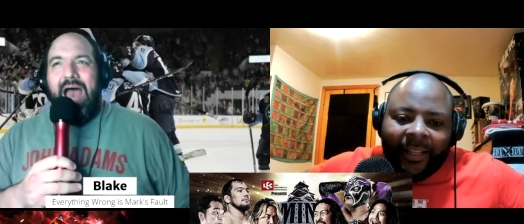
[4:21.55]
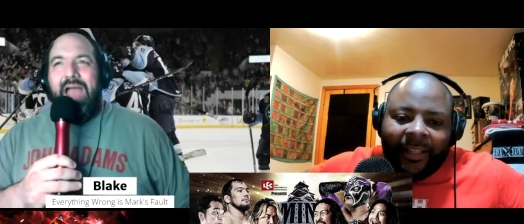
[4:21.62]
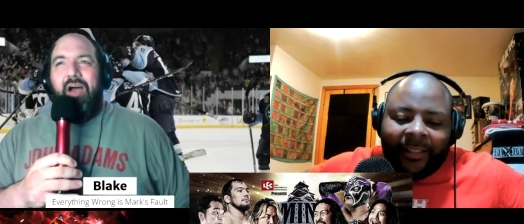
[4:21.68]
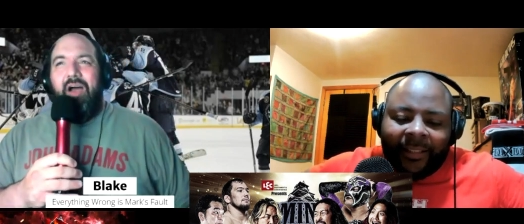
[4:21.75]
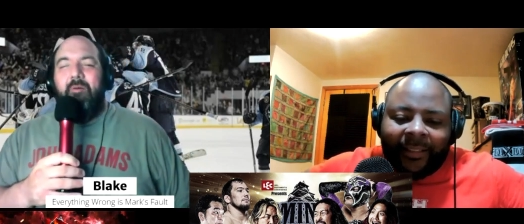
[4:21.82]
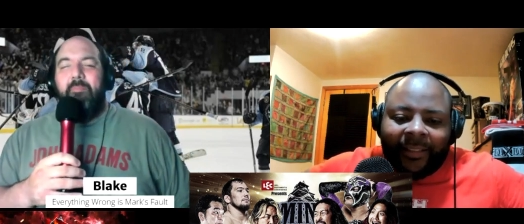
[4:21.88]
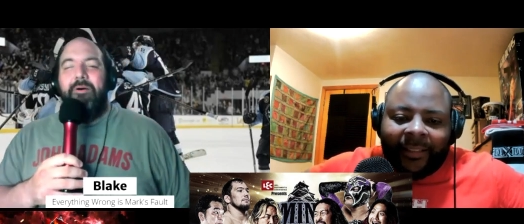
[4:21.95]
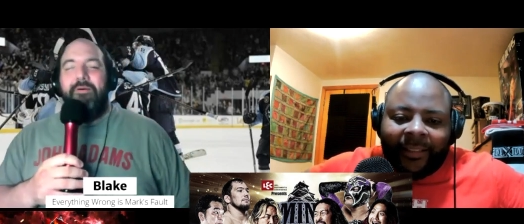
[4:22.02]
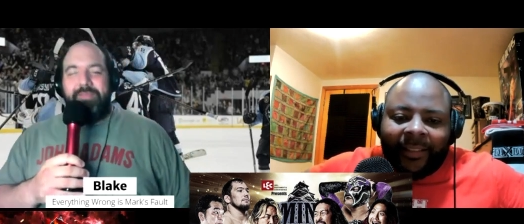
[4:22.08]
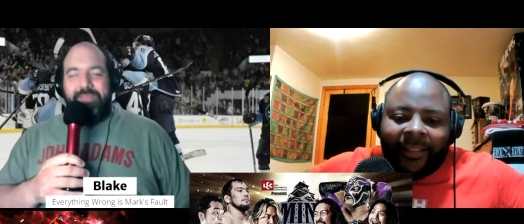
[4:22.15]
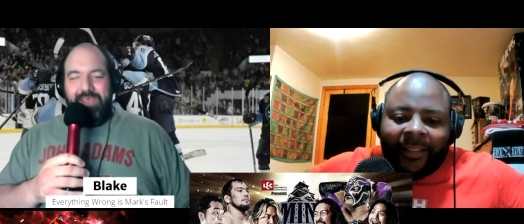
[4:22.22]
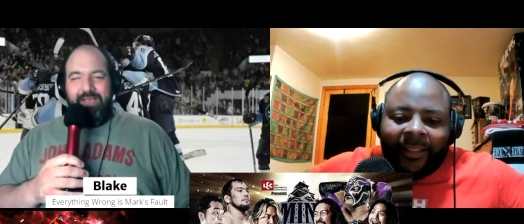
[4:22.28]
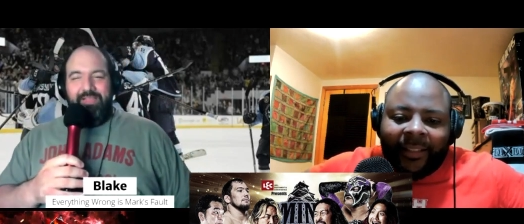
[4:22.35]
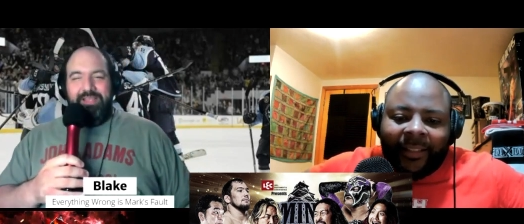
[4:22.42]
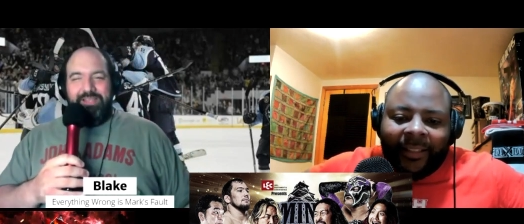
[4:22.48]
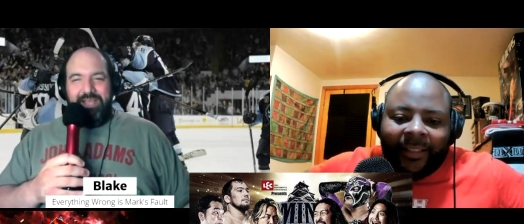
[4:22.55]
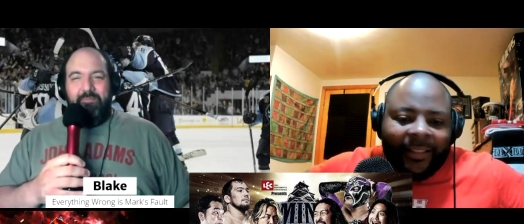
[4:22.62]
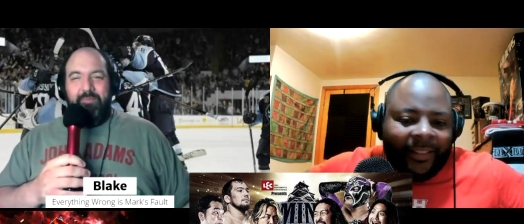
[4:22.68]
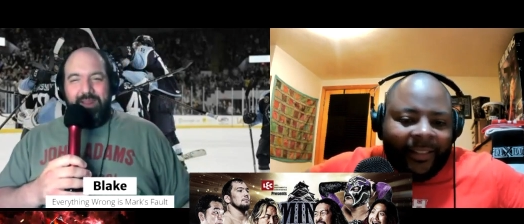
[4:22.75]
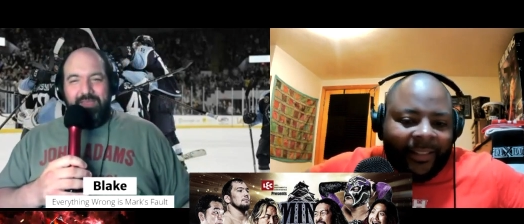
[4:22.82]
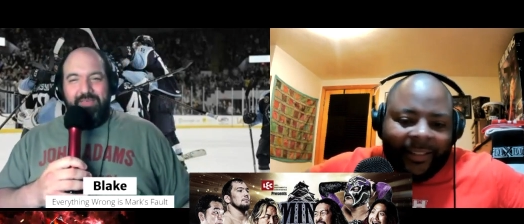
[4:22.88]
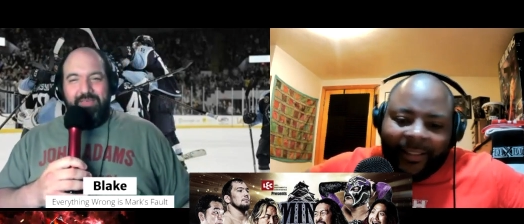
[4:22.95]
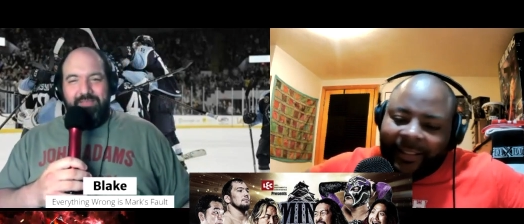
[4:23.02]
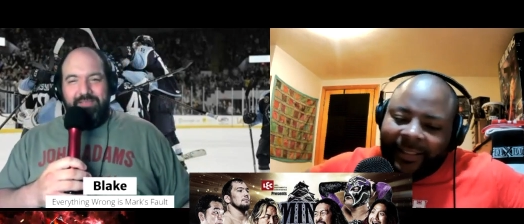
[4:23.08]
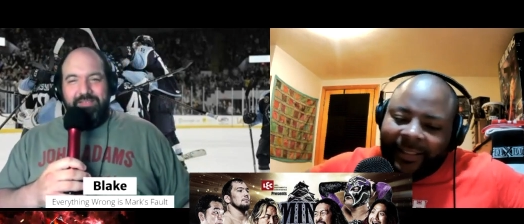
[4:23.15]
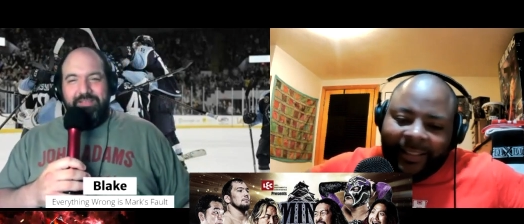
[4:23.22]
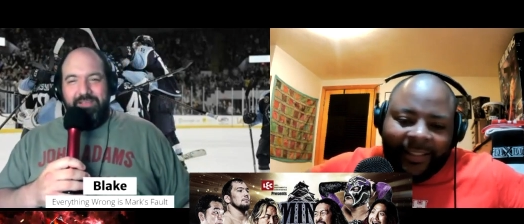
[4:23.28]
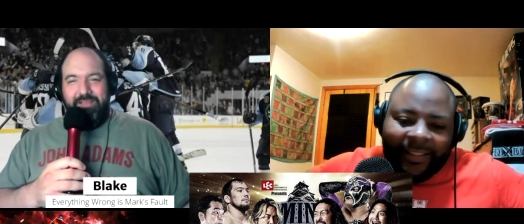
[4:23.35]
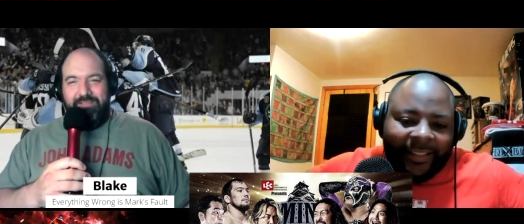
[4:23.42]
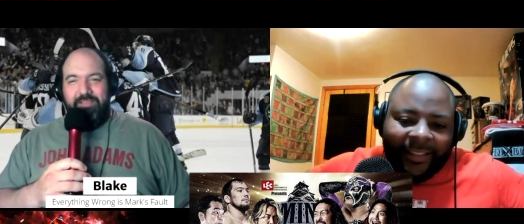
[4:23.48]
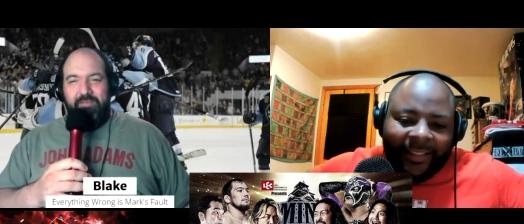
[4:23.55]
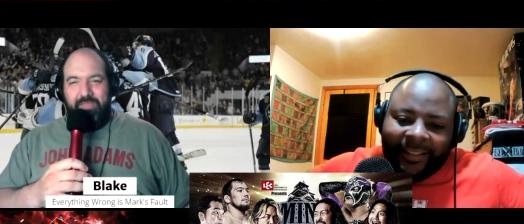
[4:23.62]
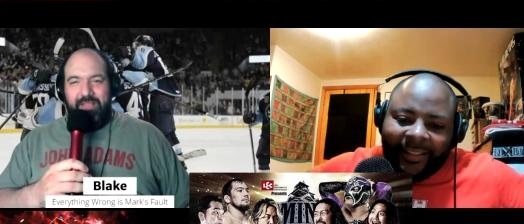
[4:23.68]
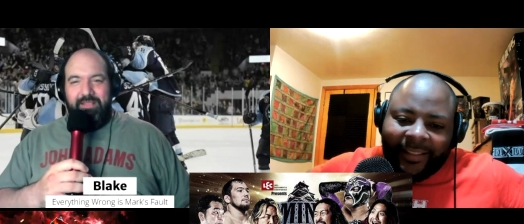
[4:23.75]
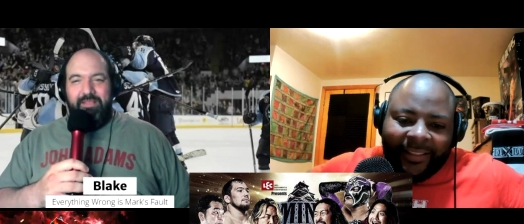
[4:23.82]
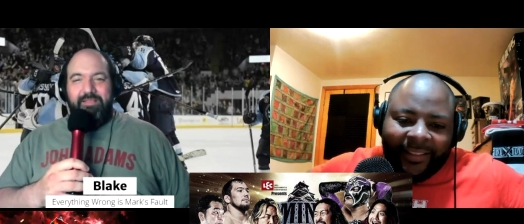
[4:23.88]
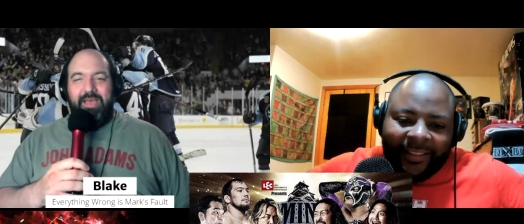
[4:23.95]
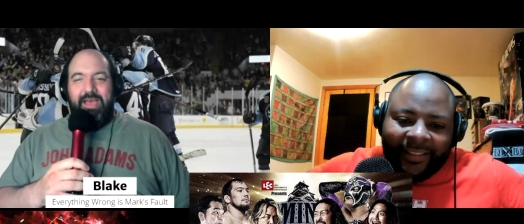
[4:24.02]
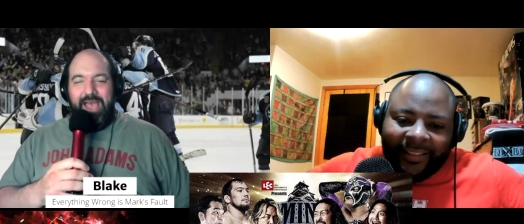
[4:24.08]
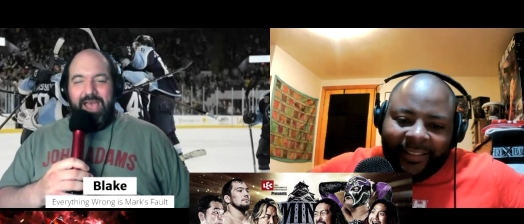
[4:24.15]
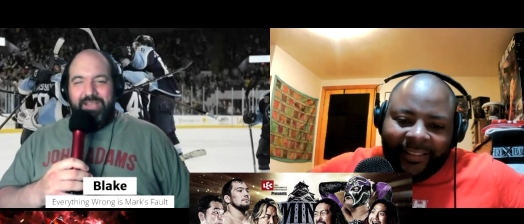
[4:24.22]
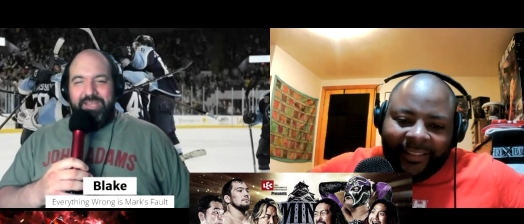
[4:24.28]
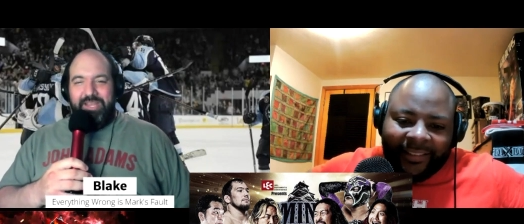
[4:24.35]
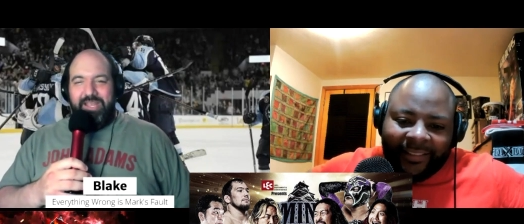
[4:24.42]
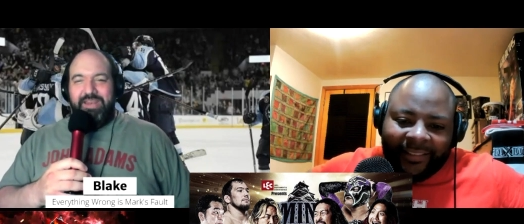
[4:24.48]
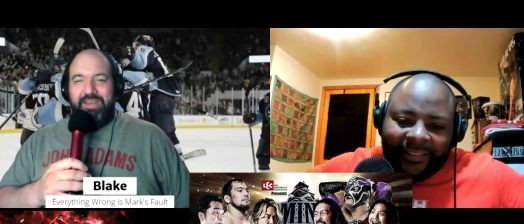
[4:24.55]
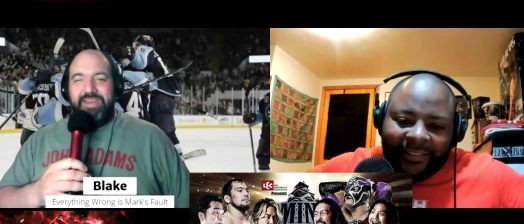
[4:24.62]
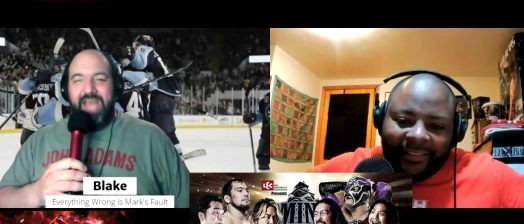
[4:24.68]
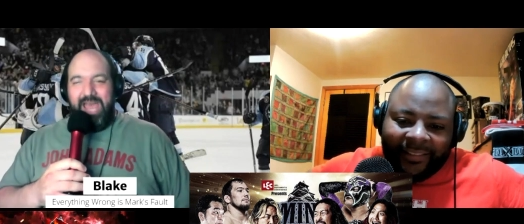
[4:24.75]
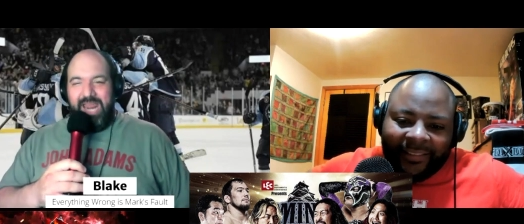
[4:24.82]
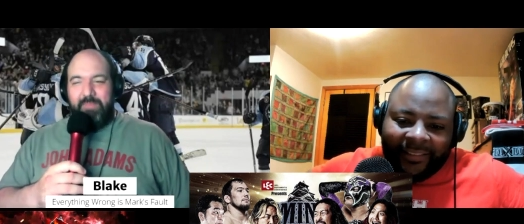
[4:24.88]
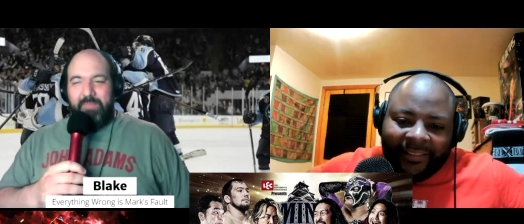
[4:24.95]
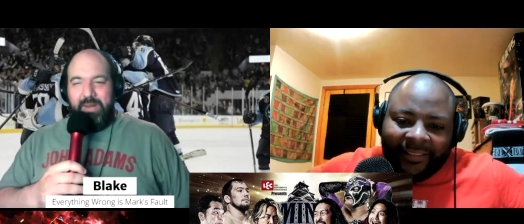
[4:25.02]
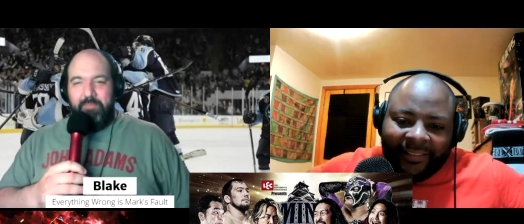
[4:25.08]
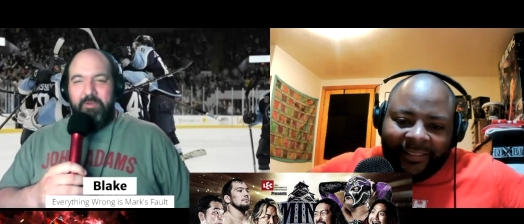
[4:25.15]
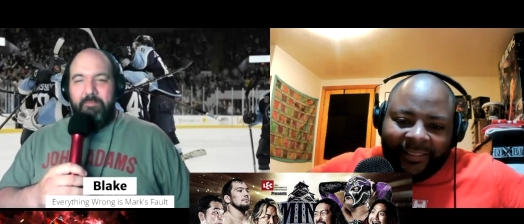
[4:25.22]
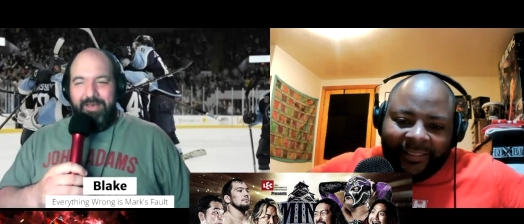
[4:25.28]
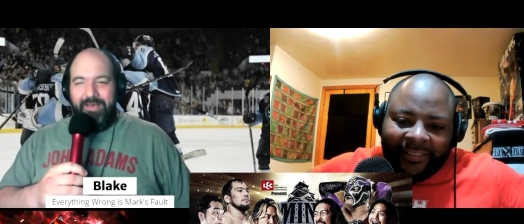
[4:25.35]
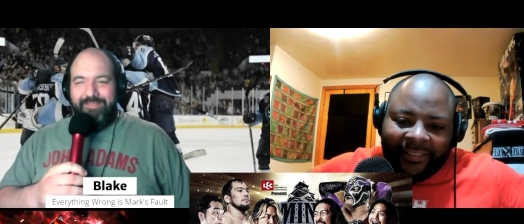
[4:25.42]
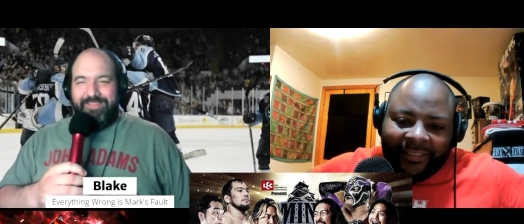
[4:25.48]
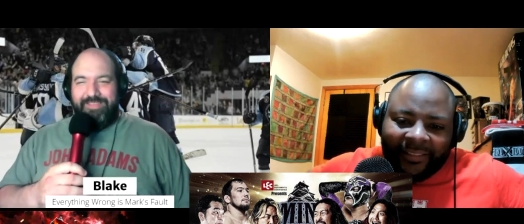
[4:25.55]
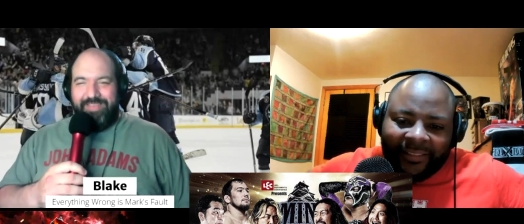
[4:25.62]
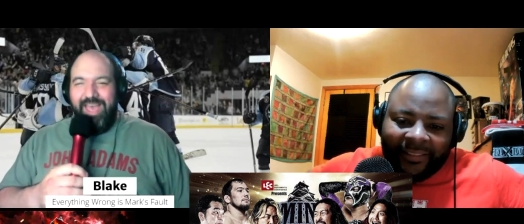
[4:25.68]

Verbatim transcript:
Speaker 1: I Listen. almost see LIJ winning this just so that Tanahashi can not have any more belts.